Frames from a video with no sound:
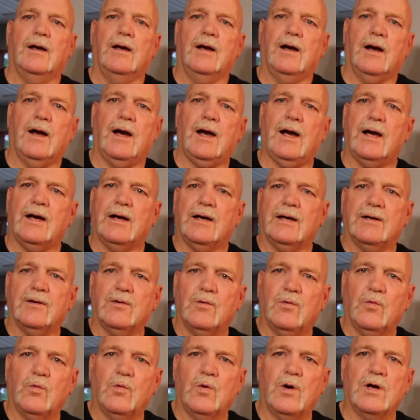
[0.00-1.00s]
Hi,
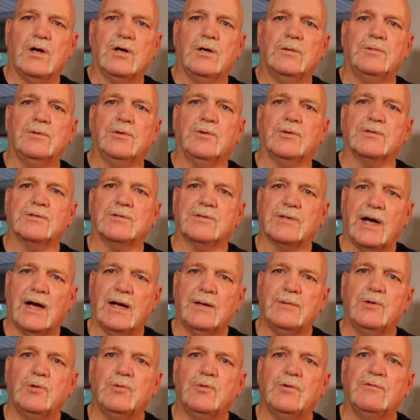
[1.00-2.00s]
welcome to It's
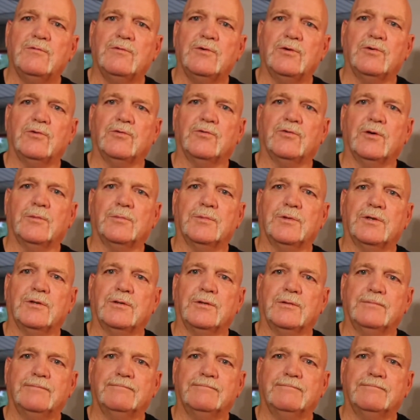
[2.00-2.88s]
Time to Review Something.